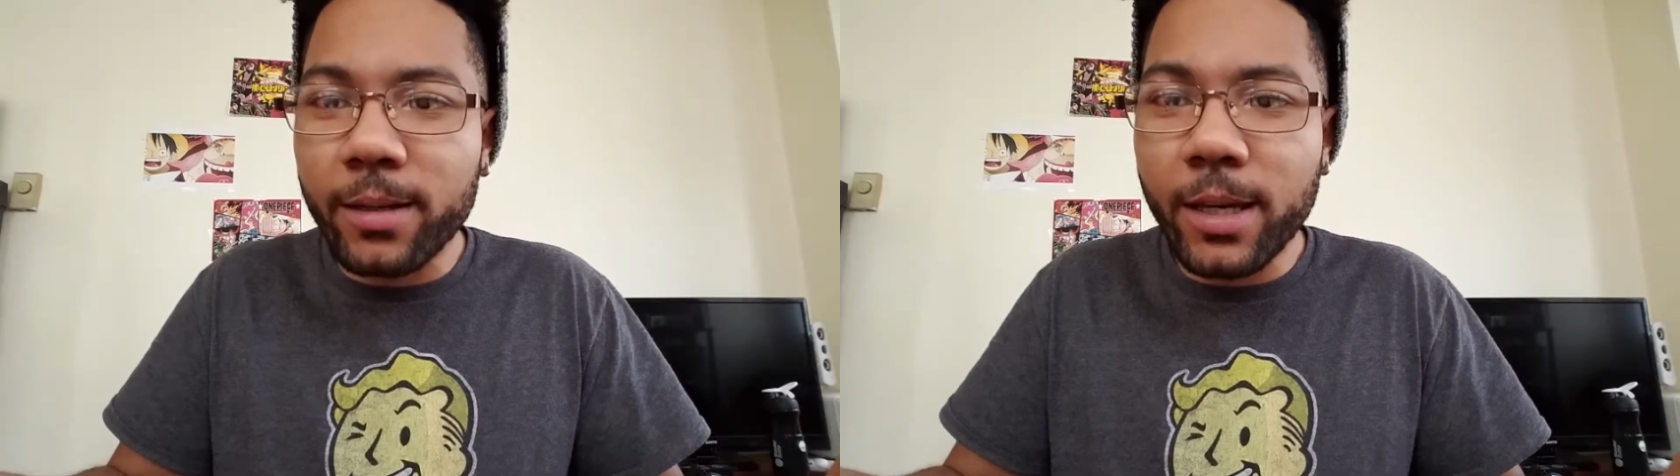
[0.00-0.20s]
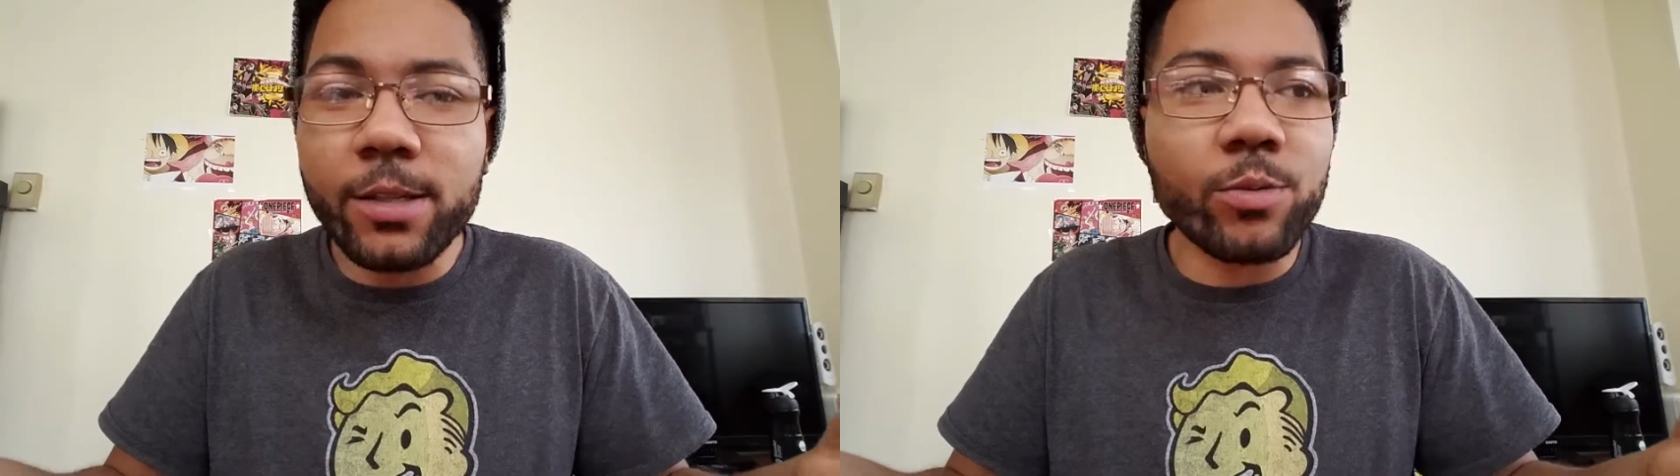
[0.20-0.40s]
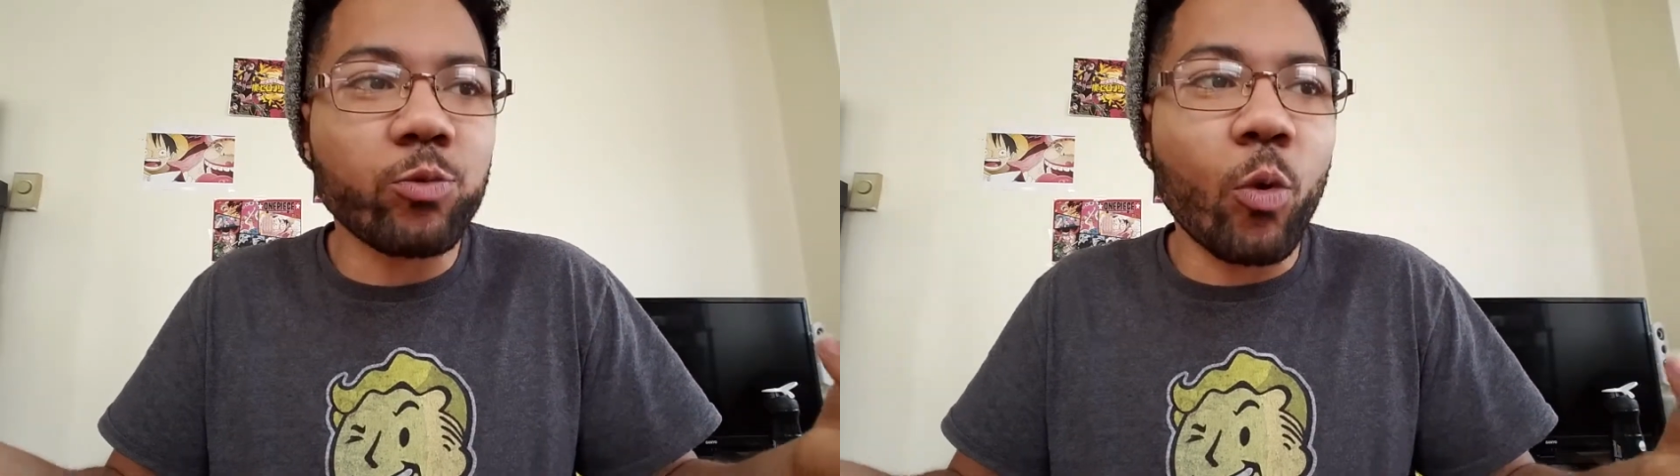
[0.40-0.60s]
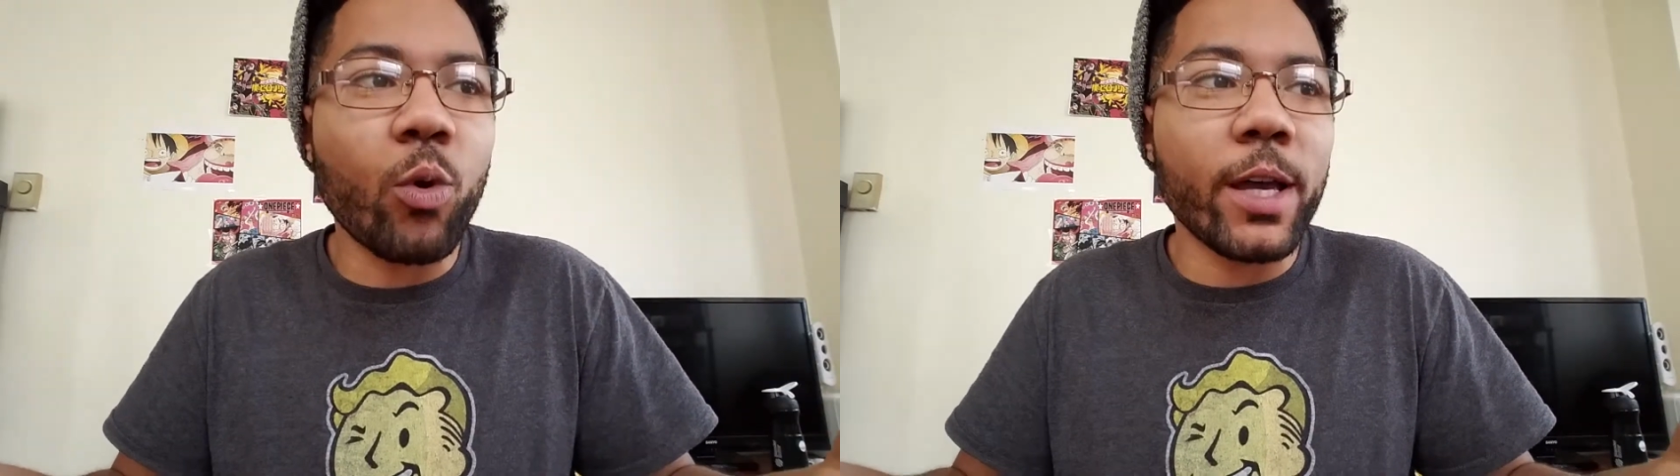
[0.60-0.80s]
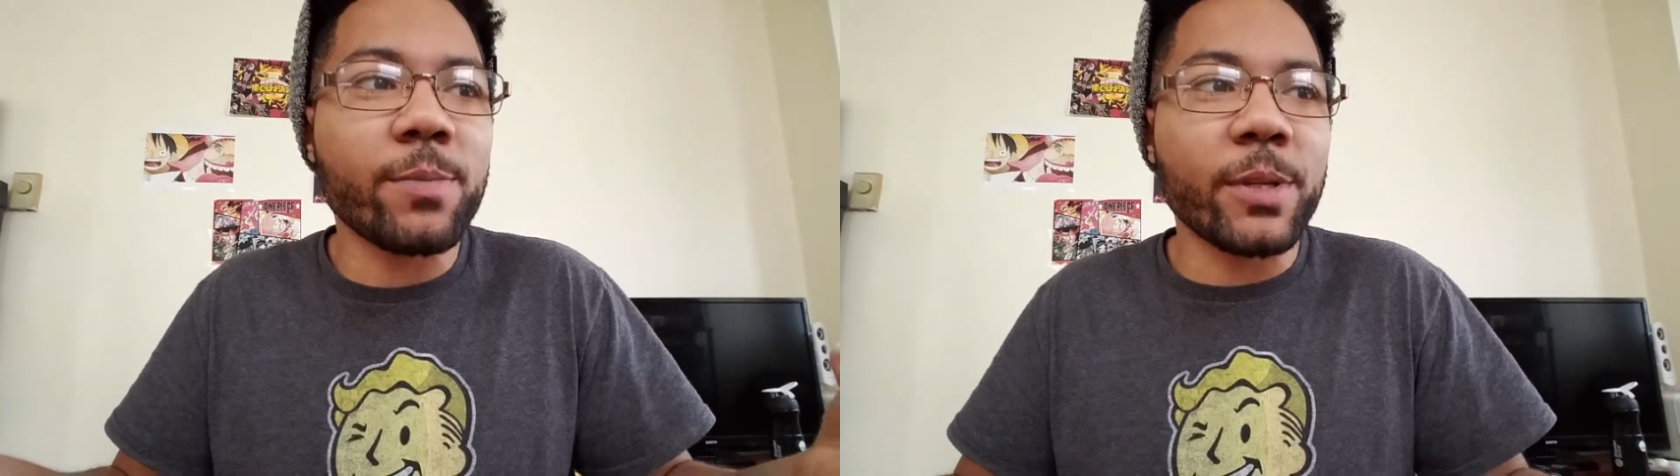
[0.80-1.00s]
his role
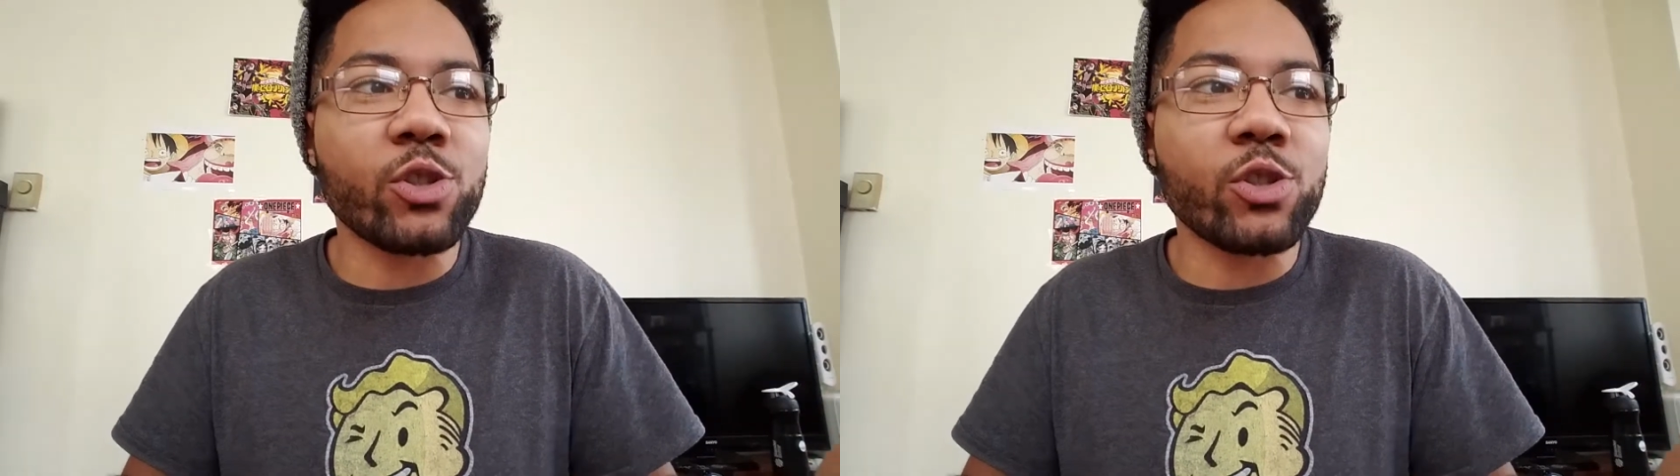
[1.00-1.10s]
has been